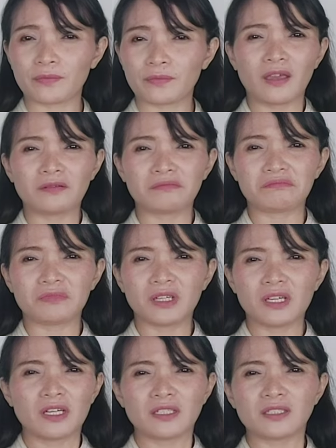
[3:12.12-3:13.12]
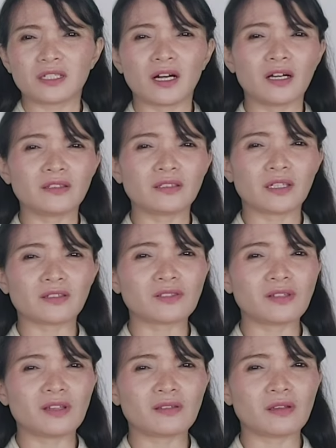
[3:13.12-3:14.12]
And the
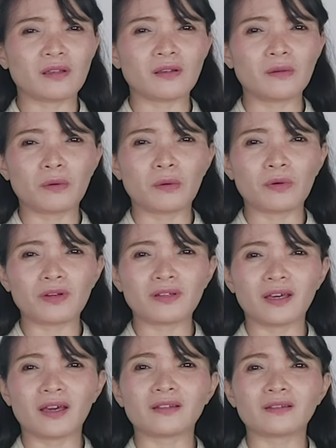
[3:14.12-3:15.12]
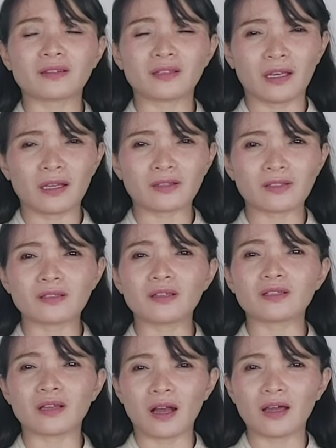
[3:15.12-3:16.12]
context is ignored and text
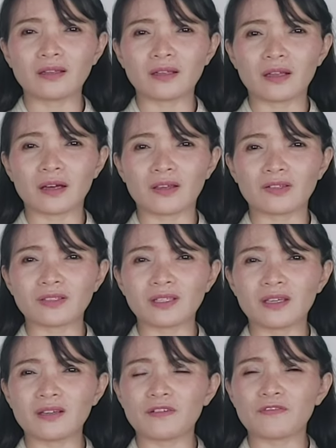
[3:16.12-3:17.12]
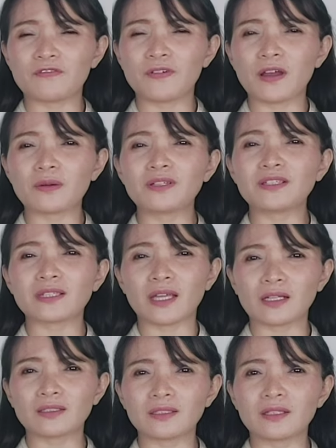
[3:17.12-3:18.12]
is analyzed in a very
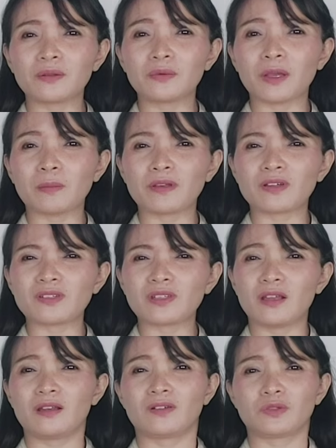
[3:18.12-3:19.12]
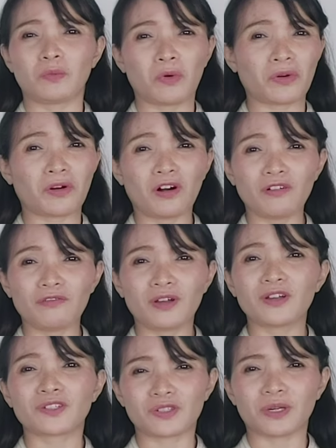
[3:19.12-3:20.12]
technical way because it is more of
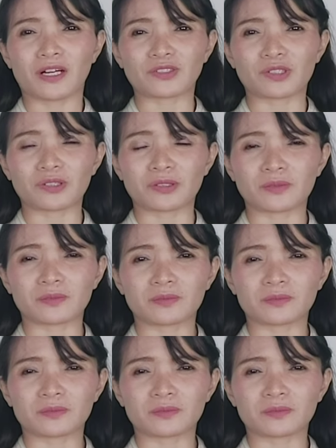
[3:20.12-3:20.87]
structure.